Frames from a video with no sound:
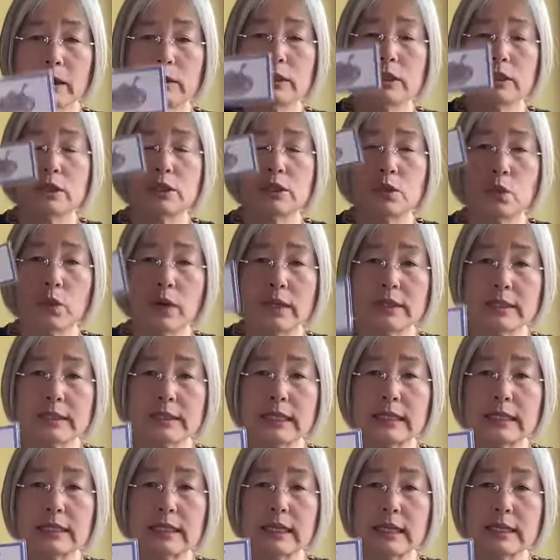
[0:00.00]
just one
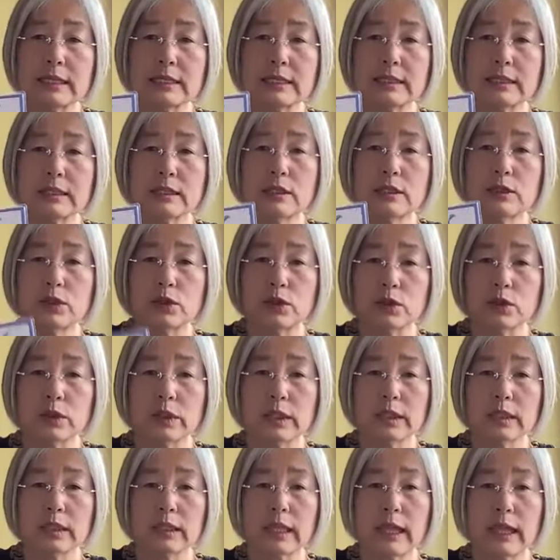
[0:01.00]
sentence, do
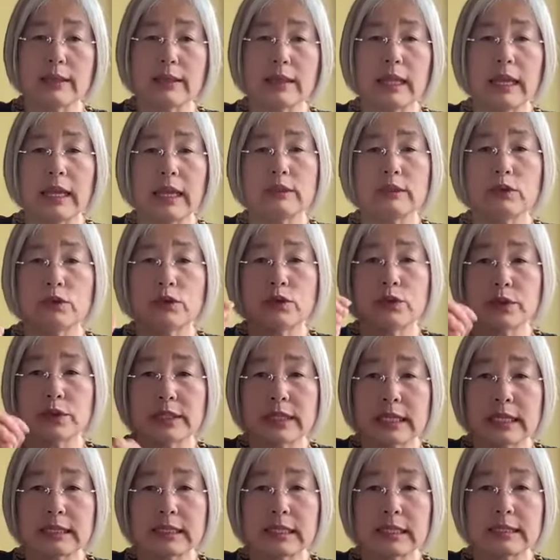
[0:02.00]
it, and then two
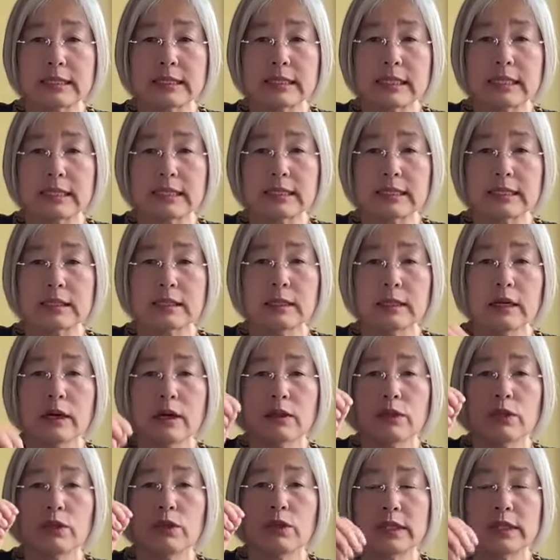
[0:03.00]
sentences,
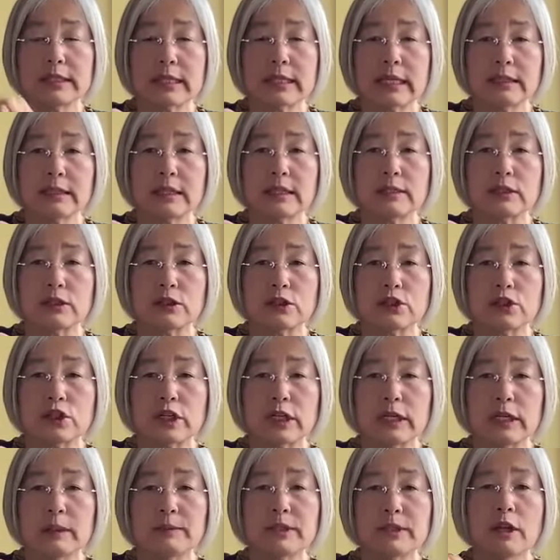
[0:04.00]
three sentence
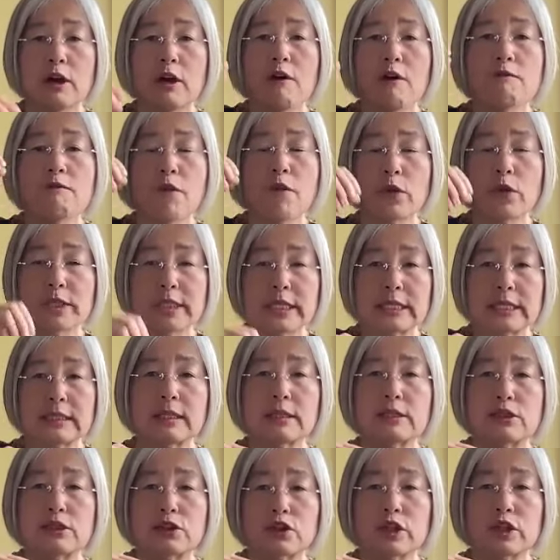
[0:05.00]
strips, four
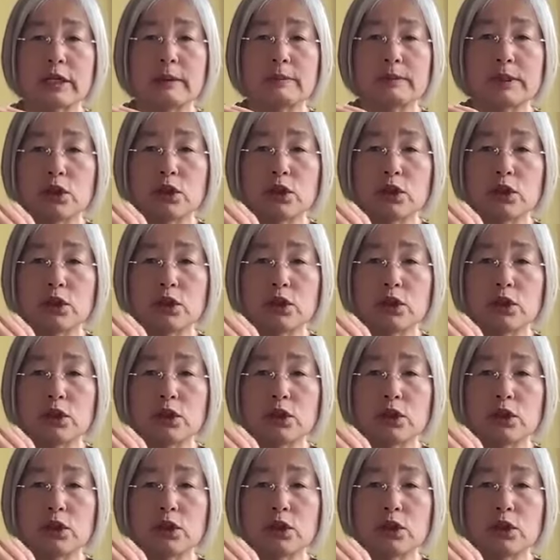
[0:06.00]
sentence strips.